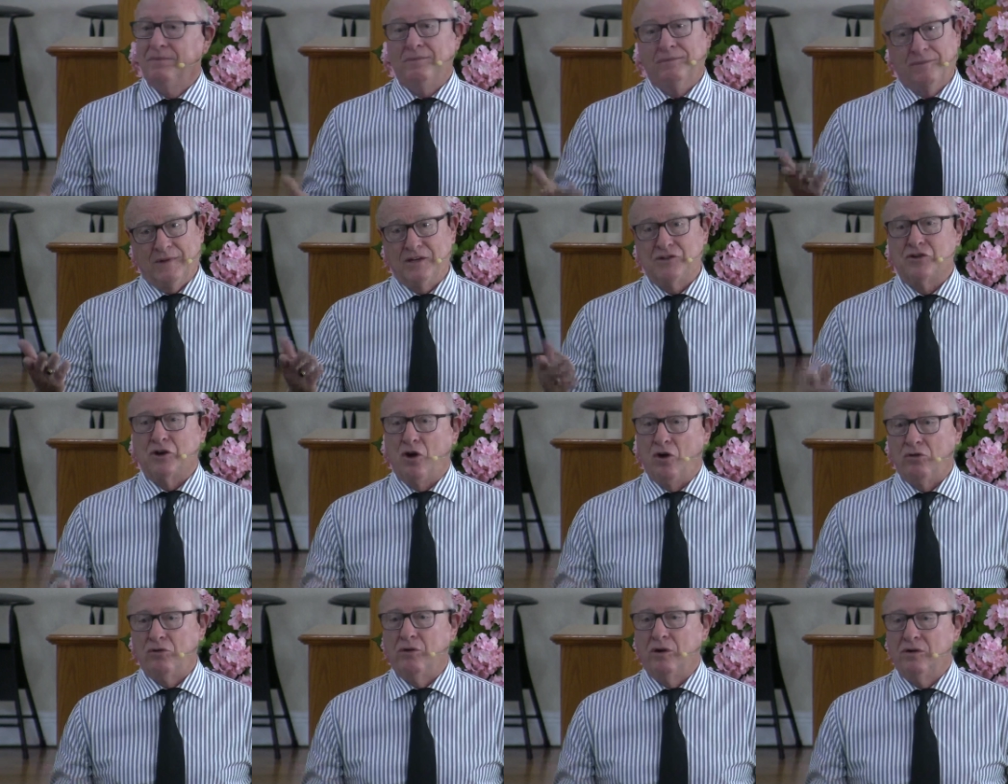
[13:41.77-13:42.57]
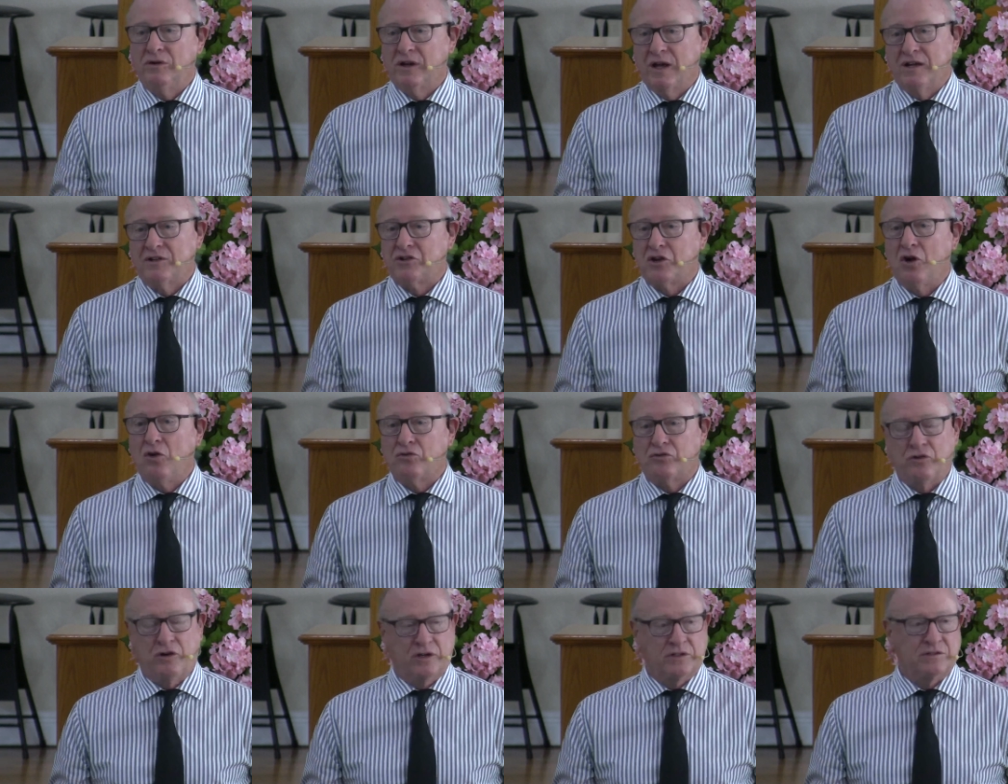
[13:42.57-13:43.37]
They salt the roads. They got salt
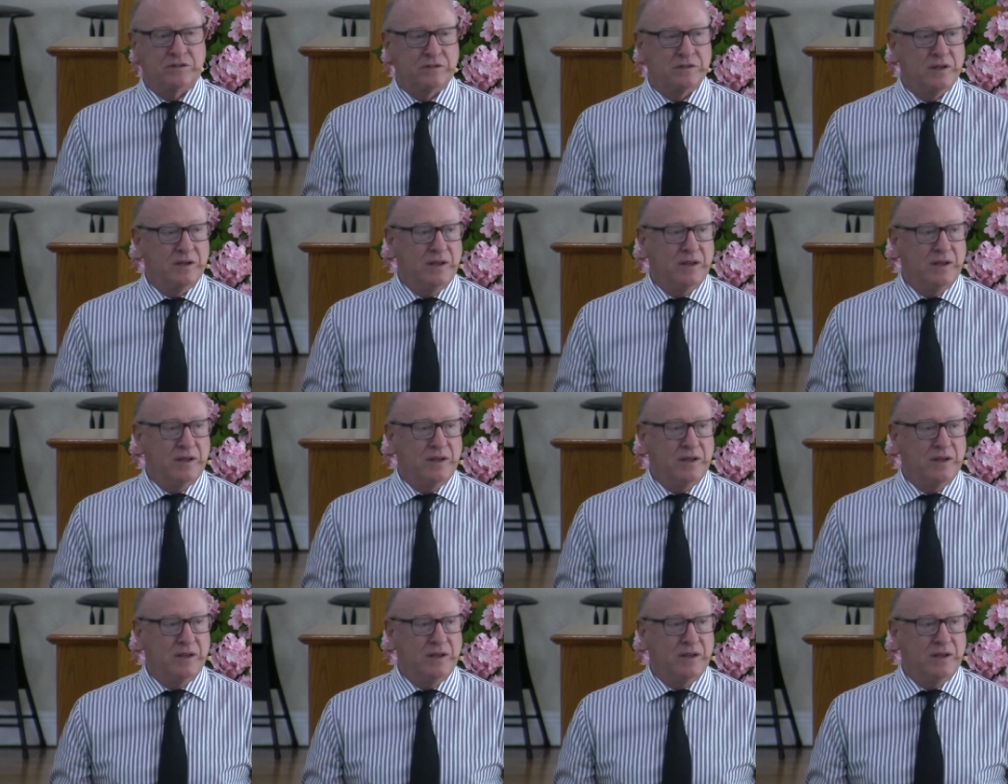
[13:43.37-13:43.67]
trucks.